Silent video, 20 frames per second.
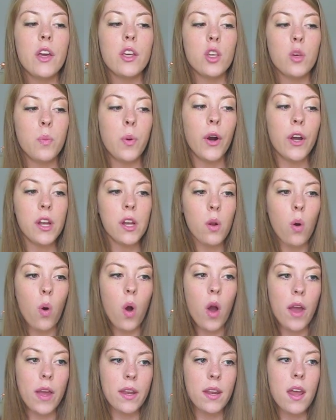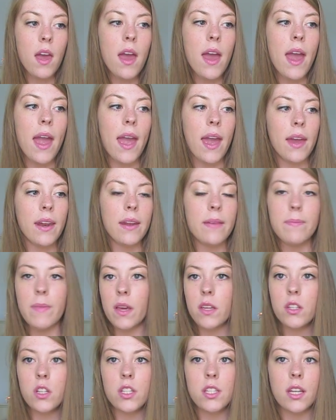You put it on and it
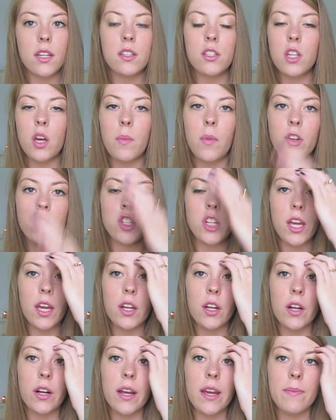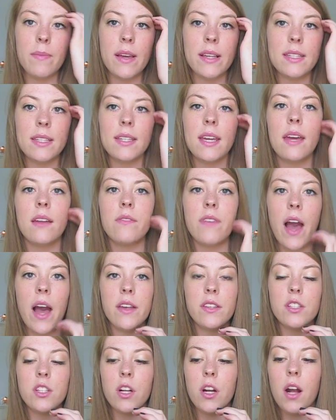makes your skin so much tanner. It makes it tan
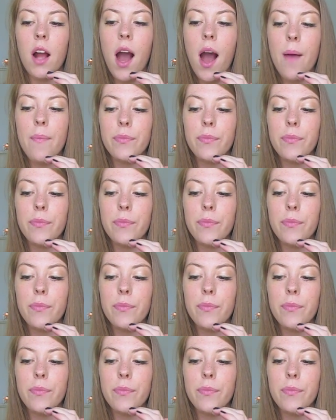faster.